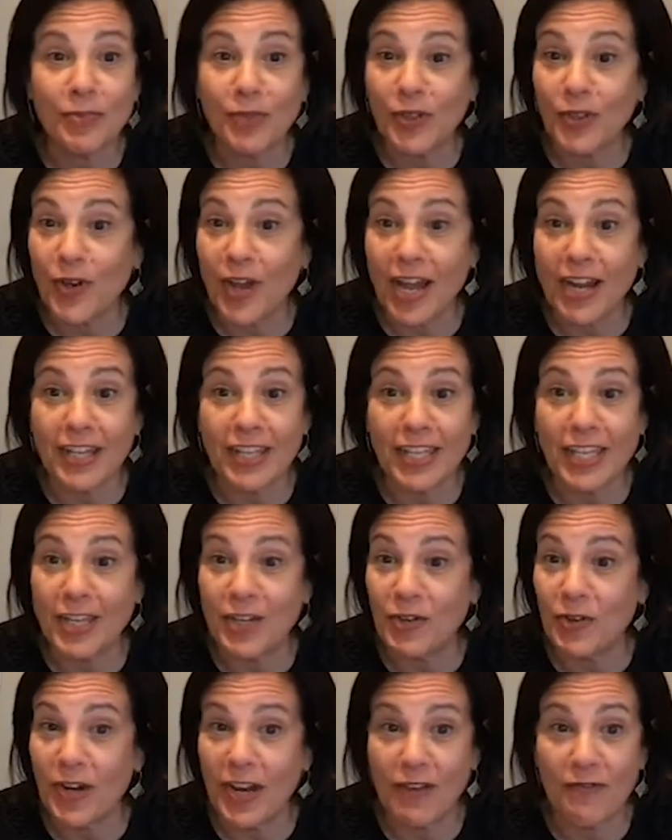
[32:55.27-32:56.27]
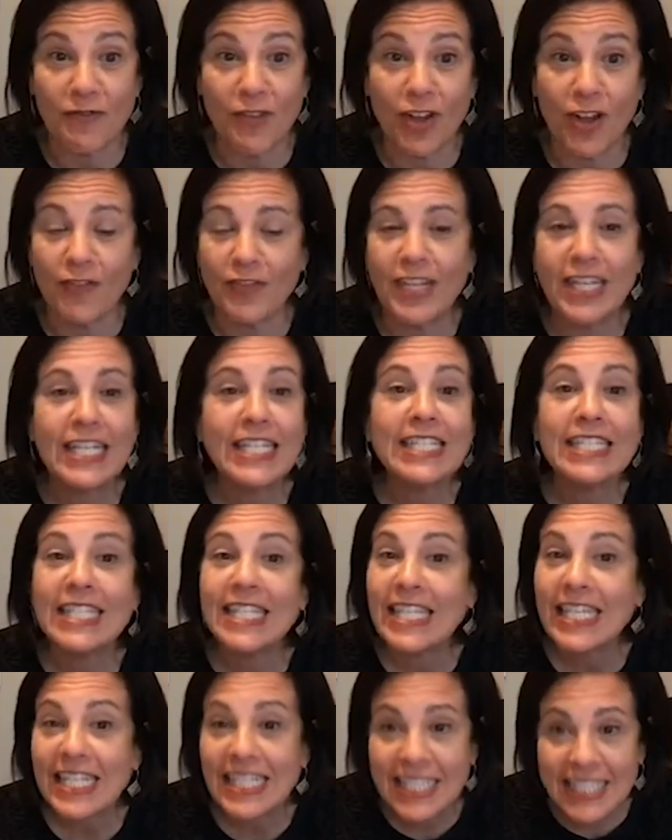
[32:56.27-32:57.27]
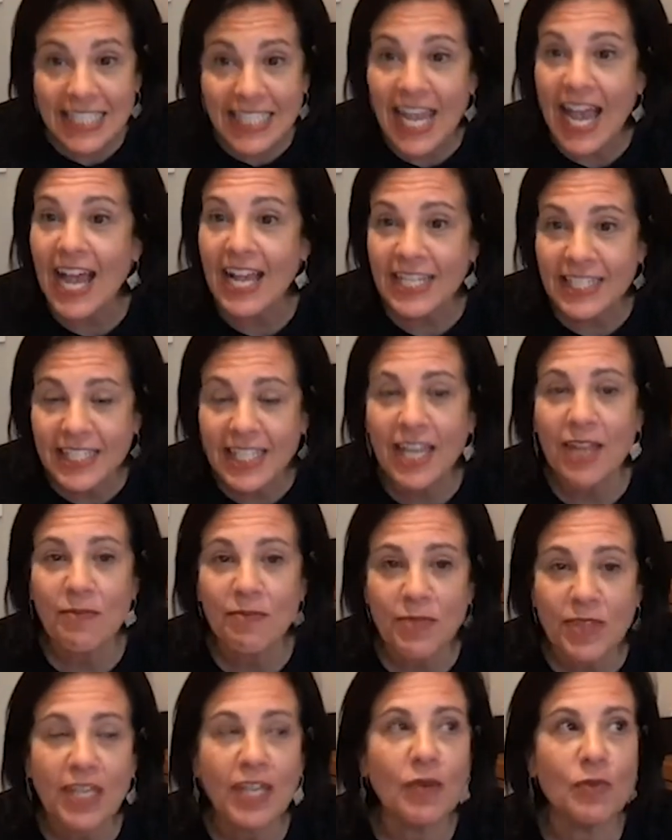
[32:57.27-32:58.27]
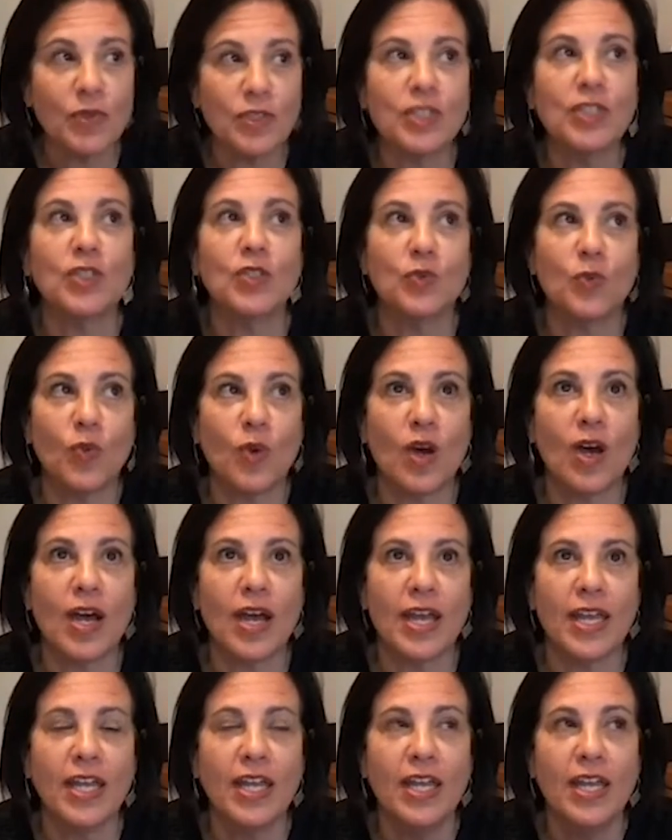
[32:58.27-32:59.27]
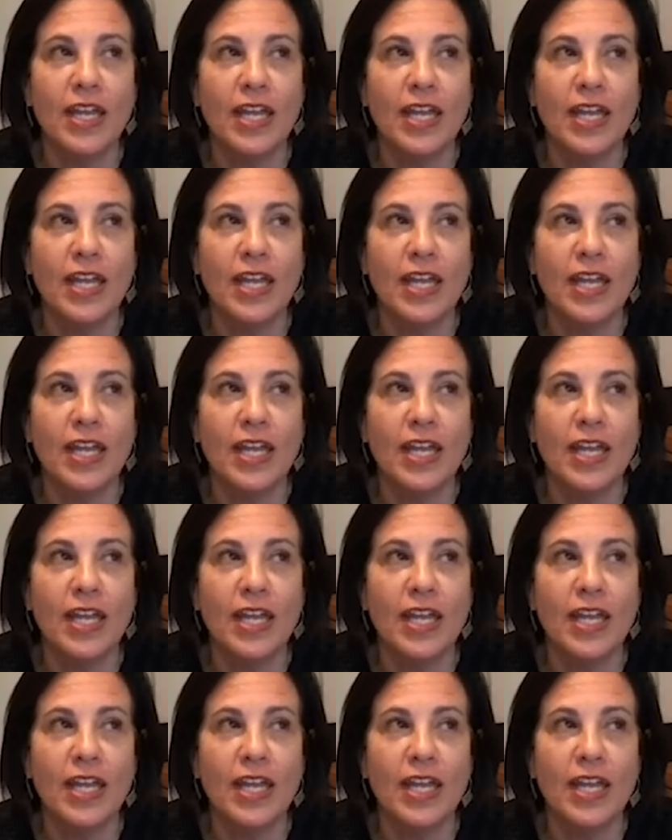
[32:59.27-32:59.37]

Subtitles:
similar. How did the internet involve? It is the exact same thing, which is why